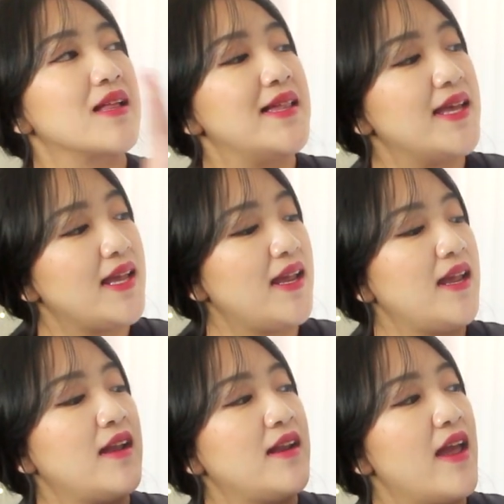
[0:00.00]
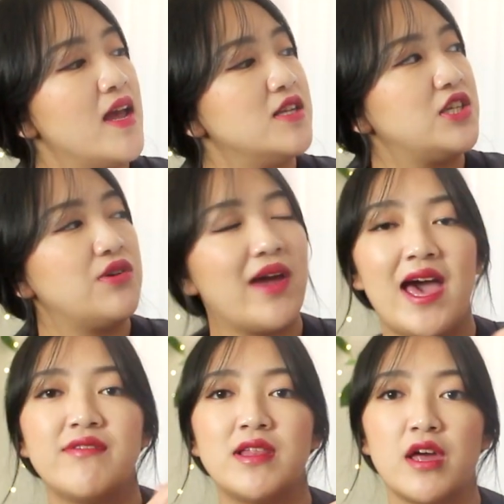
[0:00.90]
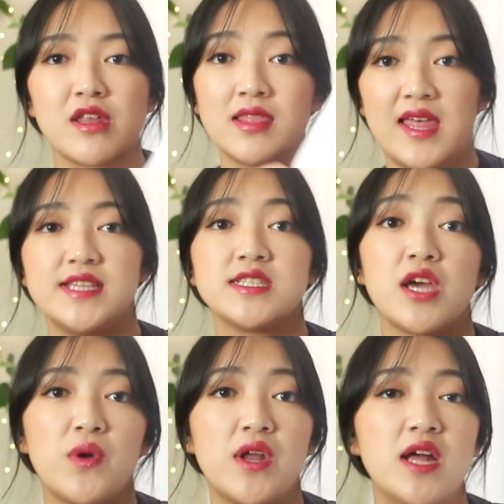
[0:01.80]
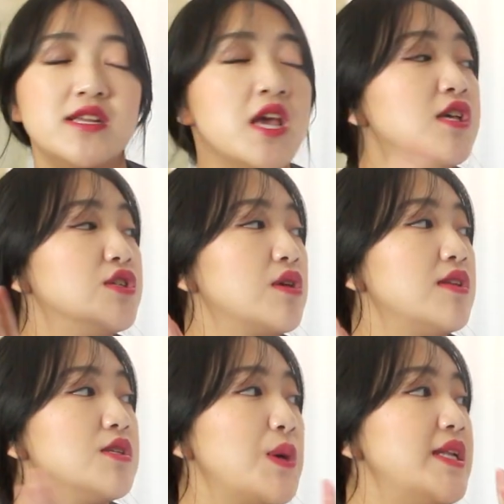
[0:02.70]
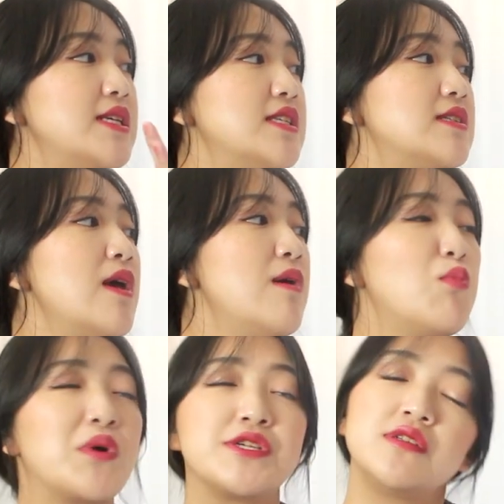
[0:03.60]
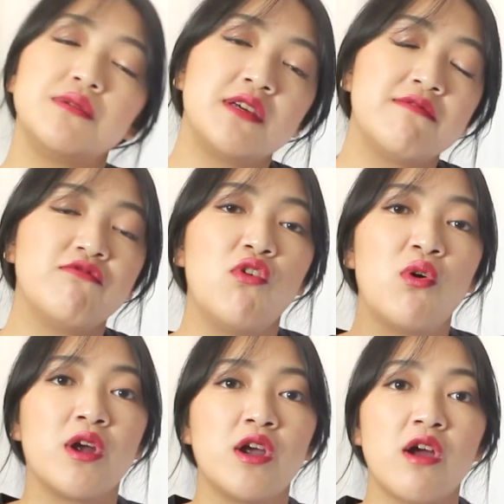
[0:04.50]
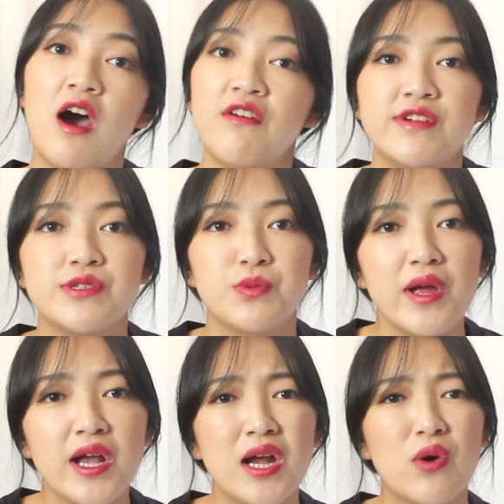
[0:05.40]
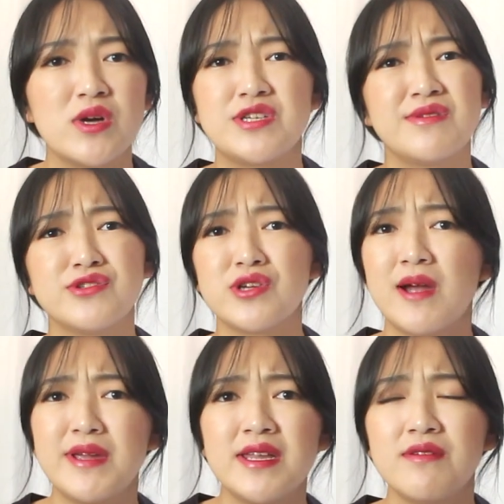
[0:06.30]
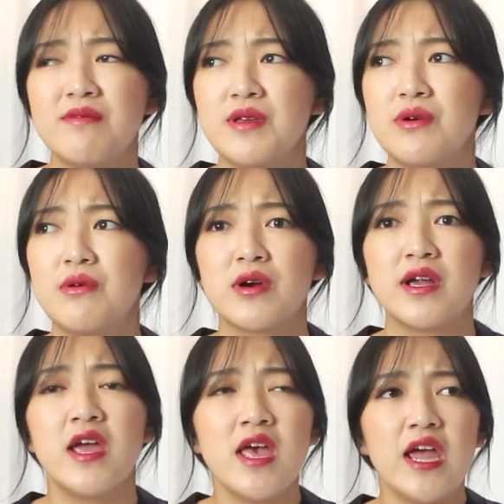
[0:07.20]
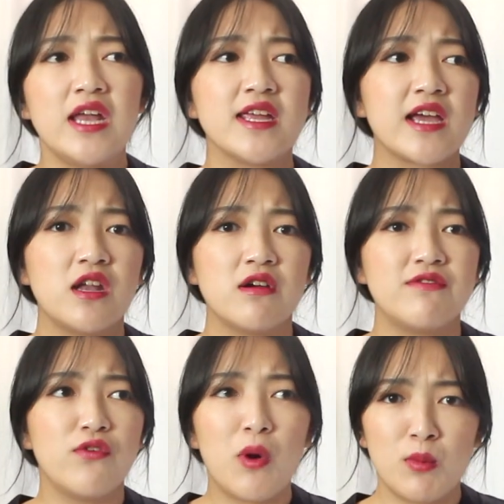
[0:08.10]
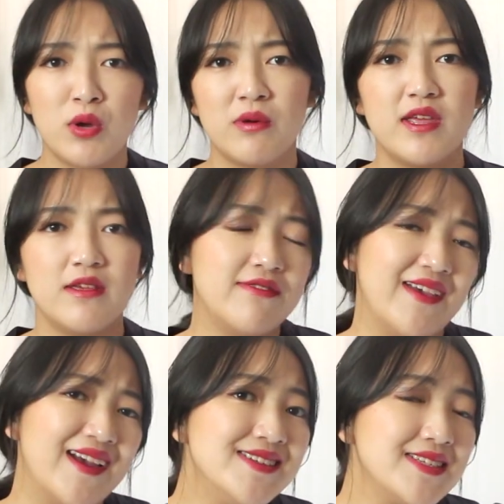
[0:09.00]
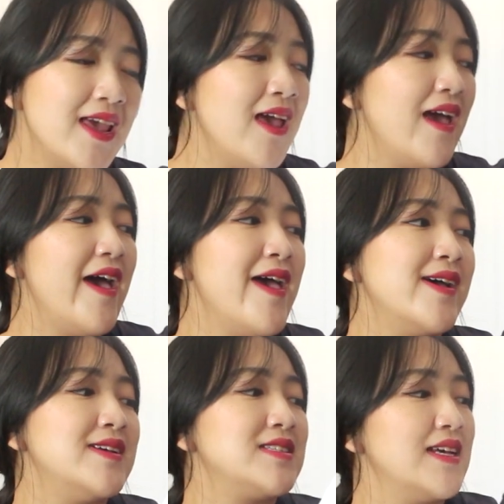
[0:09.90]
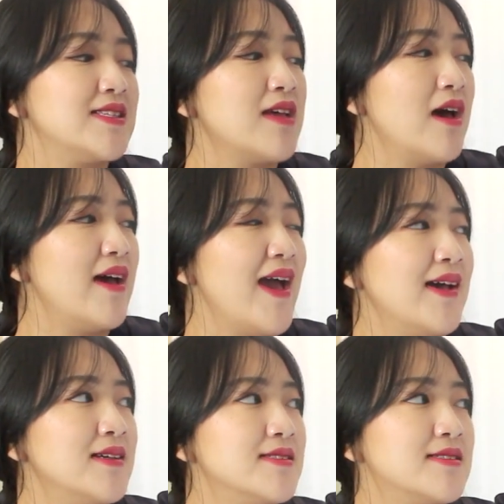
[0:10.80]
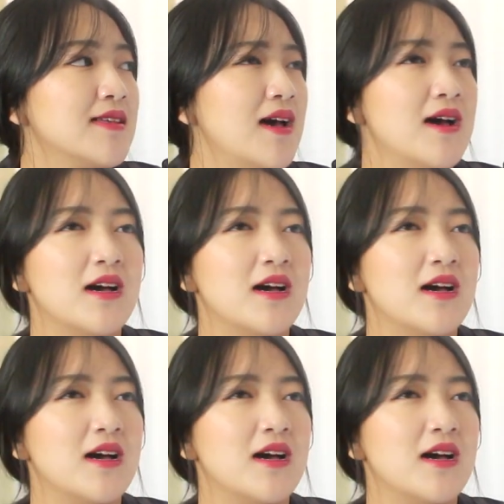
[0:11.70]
clean, and you have a lot of lines going on. So this one is more suited for office wear or to a job interview or any kind of formal event, and it's not as